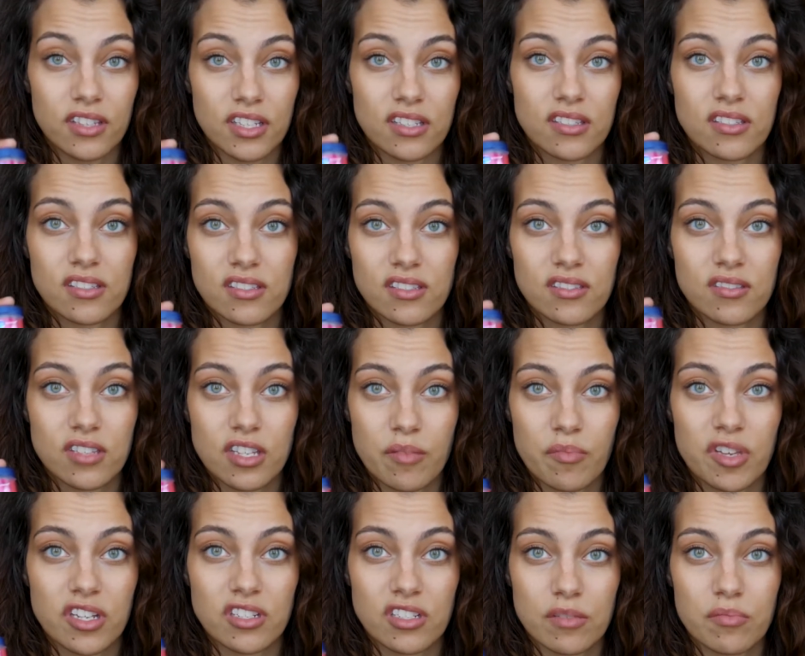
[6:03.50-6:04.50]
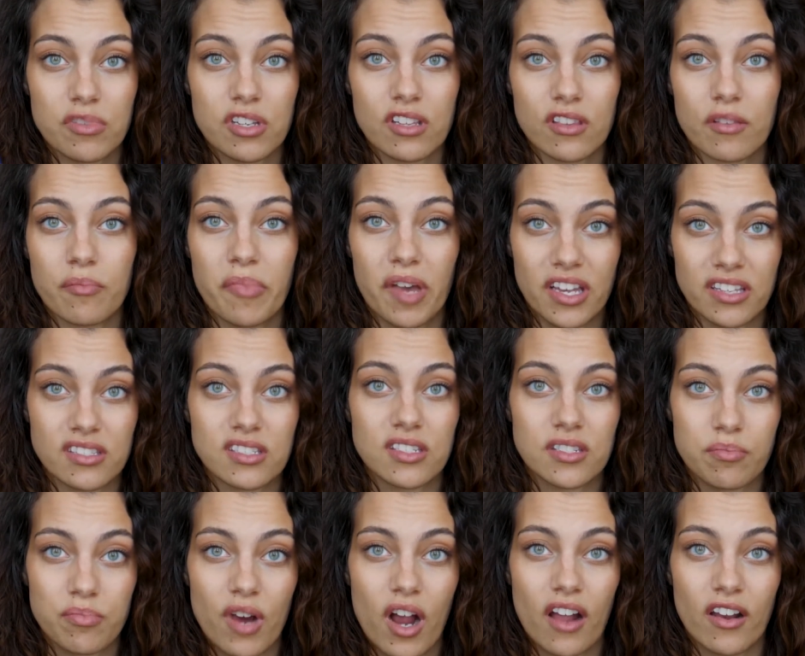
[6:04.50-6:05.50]
this is seeming to be the
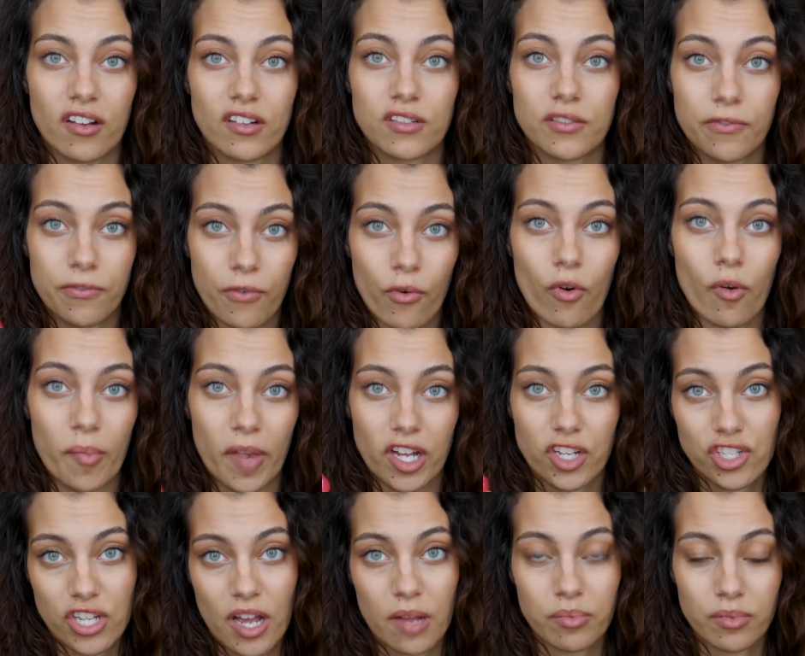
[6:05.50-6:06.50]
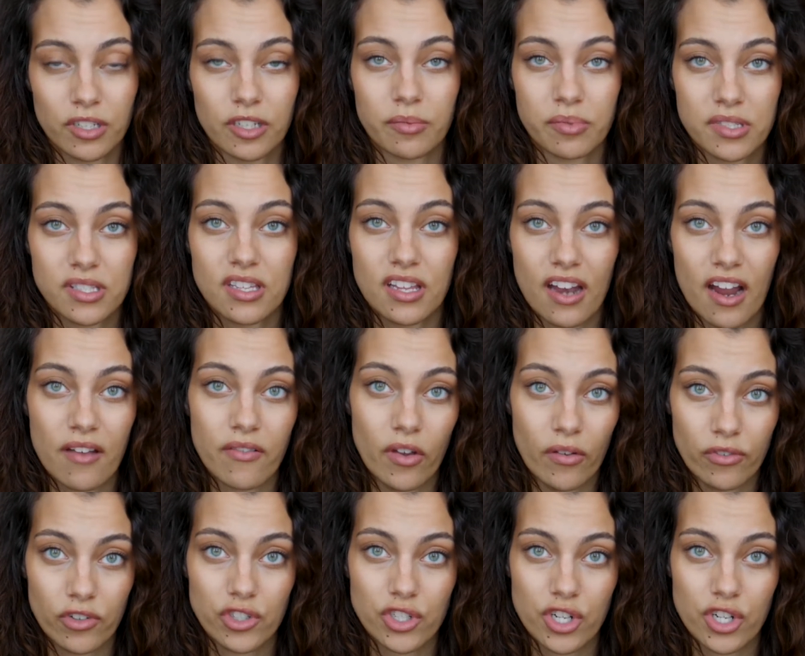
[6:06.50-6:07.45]
best product for my chapped lips that I've ever